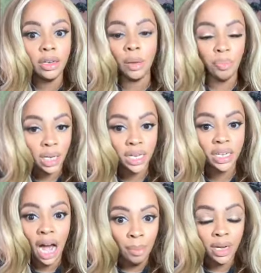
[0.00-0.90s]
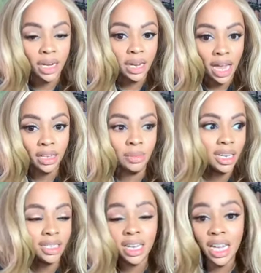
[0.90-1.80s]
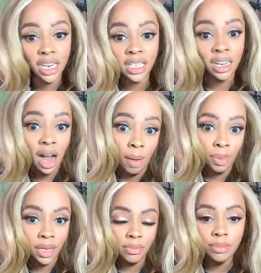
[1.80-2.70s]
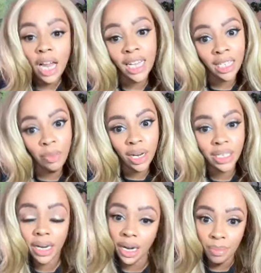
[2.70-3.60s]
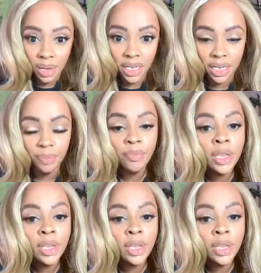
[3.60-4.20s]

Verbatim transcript: complete dominant games because the Heat is incompetent. I said what I said and I meant it.